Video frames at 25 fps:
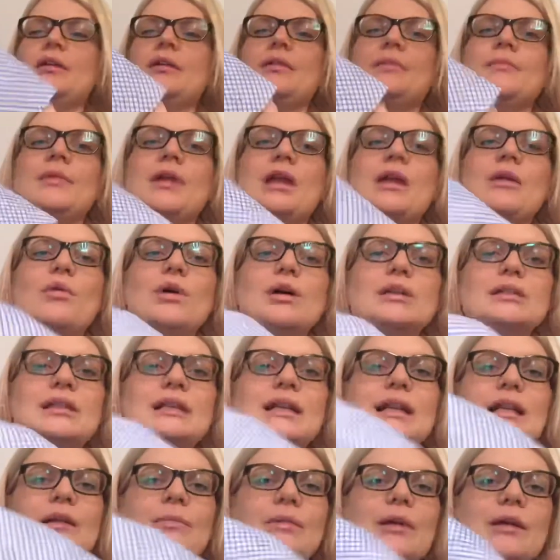it was a
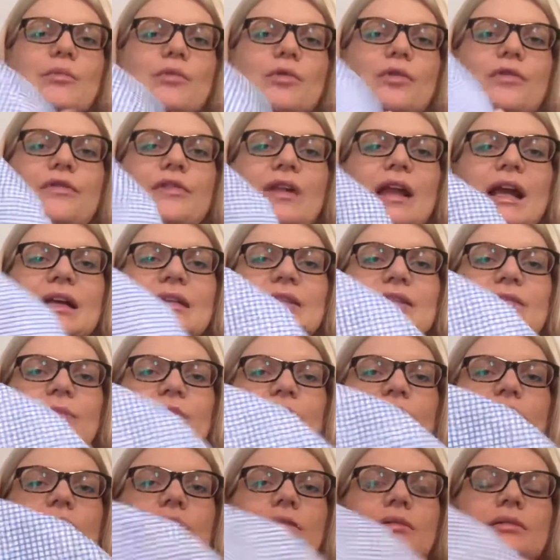little bit more
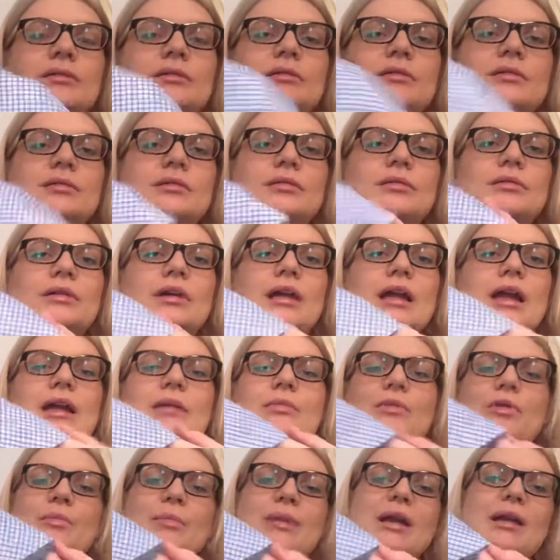flexible, okay,
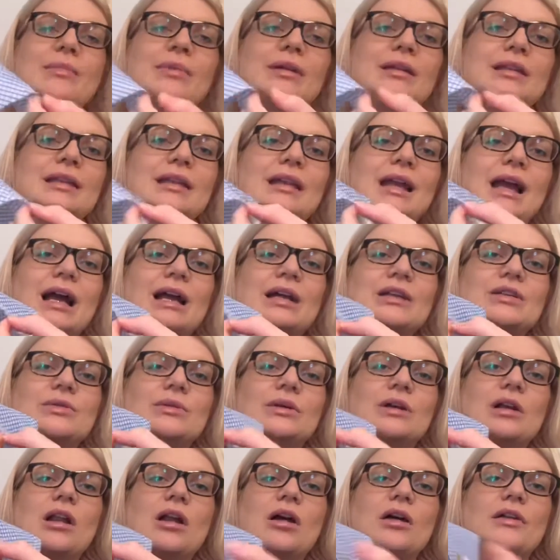but maybe the actual
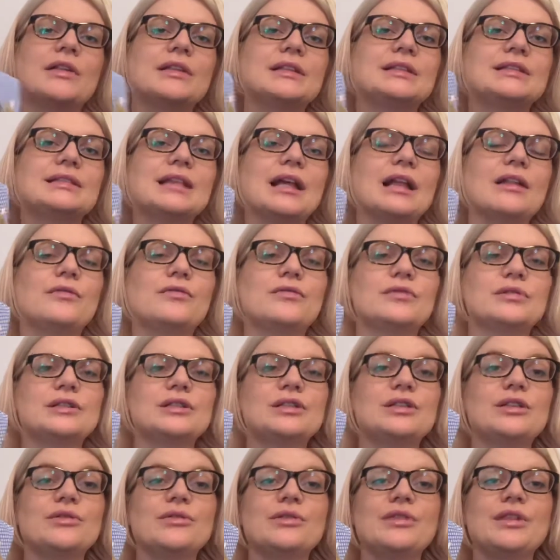cloth itself was
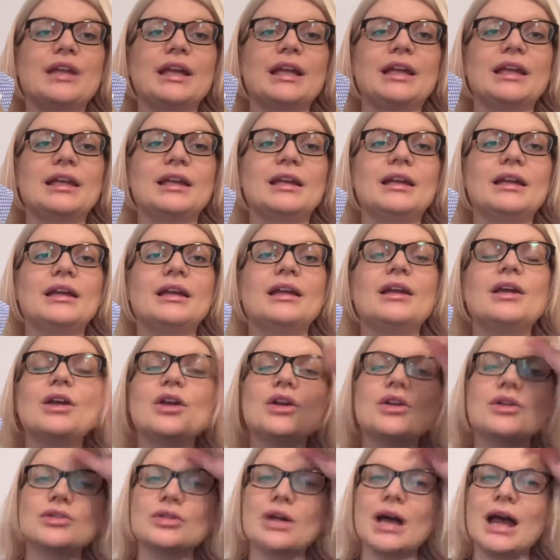too thick.
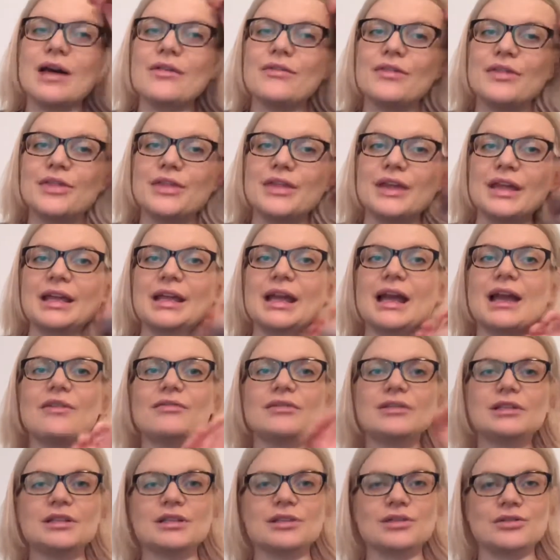So have a think, have a
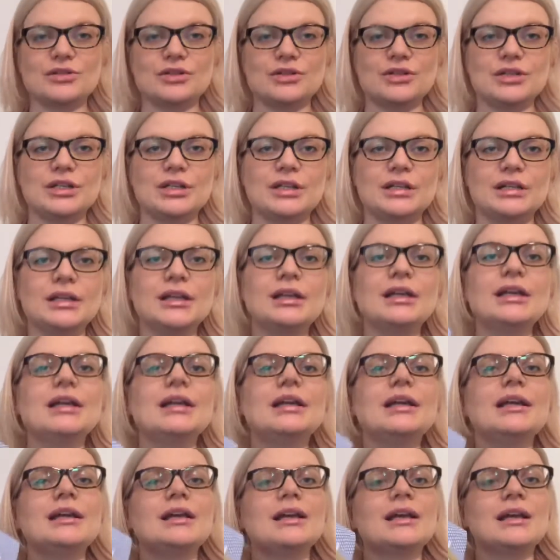discussion,
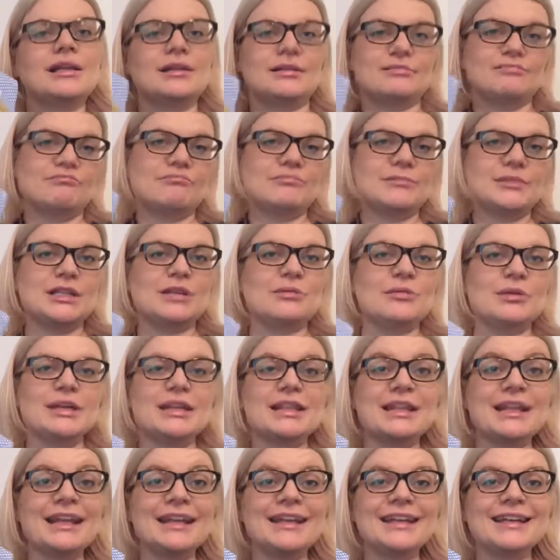see what you
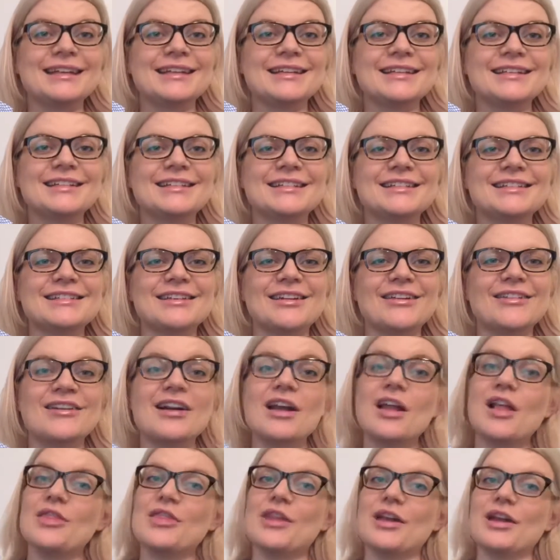think. So
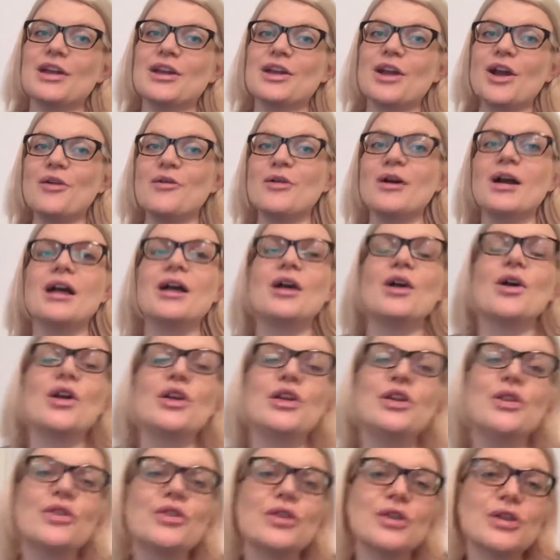there you go.
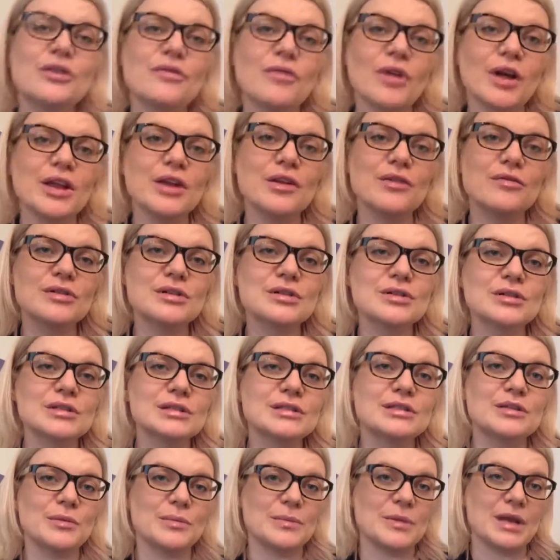You're going to write your results
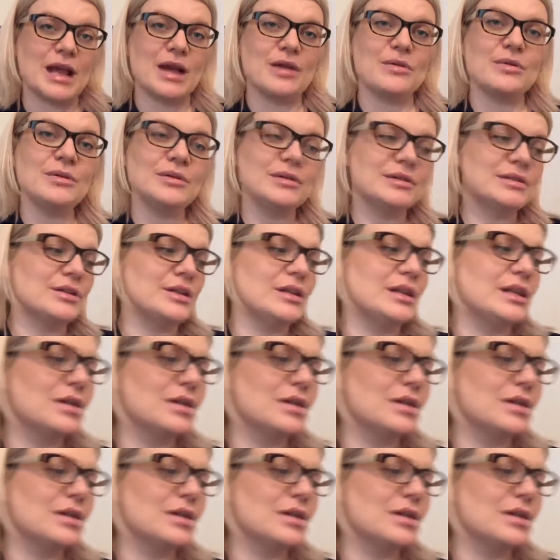up now, so you can